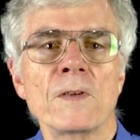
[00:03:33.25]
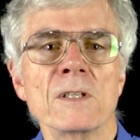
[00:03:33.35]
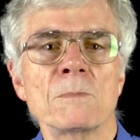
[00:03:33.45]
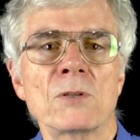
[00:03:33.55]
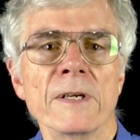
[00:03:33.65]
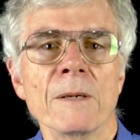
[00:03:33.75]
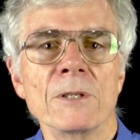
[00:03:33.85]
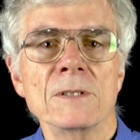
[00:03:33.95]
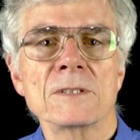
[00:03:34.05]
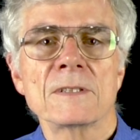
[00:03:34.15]
field
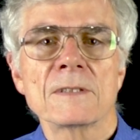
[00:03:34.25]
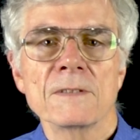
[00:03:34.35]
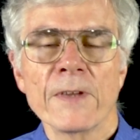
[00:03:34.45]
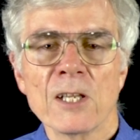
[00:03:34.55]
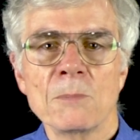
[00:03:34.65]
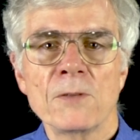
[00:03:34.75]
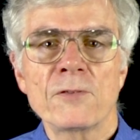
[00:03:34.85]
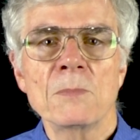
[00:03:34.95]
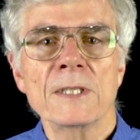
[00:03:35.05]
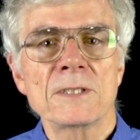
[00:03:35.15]
parameters, available
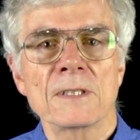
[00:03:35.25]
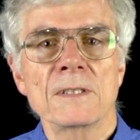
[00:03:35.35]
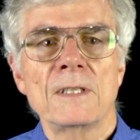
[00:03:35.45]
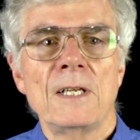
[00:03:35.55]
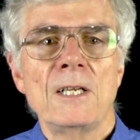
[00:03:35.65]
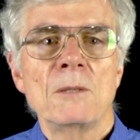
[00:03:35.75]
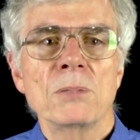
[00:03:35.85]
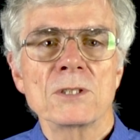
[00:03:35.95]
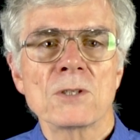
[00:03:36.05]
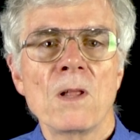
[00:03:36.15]
from Listen,
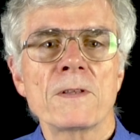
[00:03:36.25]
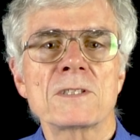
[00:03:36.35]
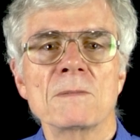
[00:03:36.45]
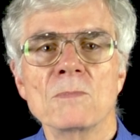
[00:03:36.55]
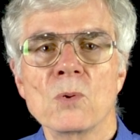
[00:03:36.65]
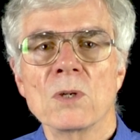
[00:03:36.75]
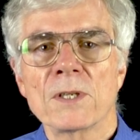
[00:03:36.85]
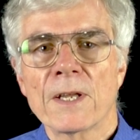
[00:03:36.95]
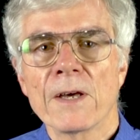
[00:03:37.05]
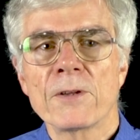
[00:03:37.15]
puts all this and more
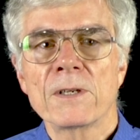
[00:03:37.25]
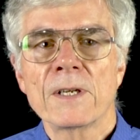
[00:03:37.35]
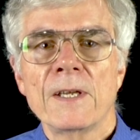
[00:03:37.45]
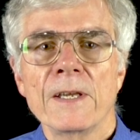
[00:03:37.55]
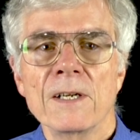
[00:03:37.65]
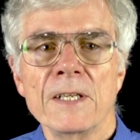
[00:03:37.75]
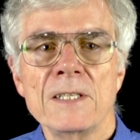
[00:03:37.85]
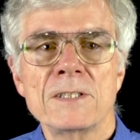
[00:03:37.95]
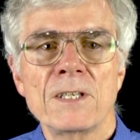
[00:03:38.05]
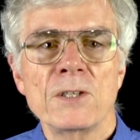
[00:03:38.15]
together in an
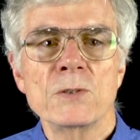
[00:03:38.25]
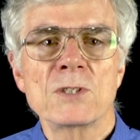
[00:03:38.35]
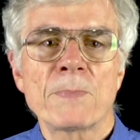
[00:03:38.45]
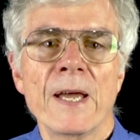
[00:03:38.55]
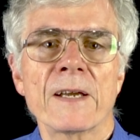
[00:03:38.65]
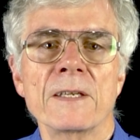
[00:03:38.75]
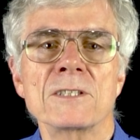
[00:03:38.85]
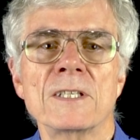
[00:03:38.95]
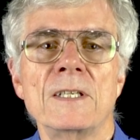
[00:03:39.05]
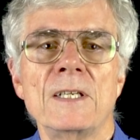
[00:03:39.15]
easy-to-use
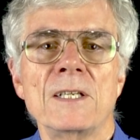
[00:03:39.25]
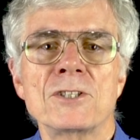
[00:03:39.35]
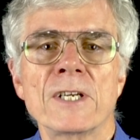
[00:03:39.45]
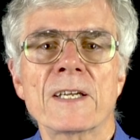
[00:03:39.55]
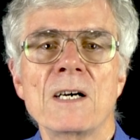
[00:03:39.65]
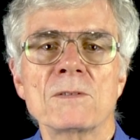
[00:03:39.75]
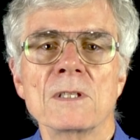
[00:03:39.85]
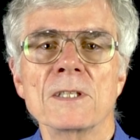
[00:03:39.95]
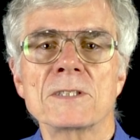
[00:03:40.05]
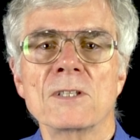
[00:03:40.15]
package. Check out
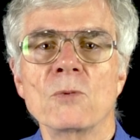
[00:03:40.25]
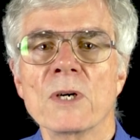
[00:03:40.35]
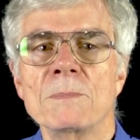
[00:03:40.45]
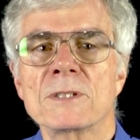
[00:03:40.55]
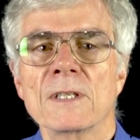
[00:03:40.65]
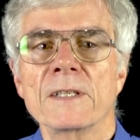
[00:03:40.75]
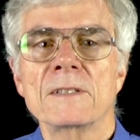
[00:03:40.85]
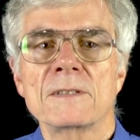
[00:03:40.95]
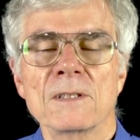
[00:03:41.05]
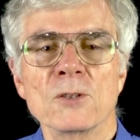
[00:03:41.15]
the Listen website
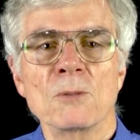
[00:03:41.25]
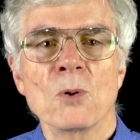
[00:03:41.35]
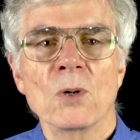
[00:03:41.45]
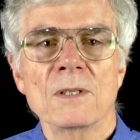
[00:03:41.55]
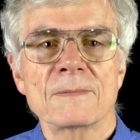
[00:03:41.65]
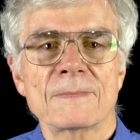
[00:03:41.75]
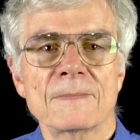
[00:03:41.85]
to learn more.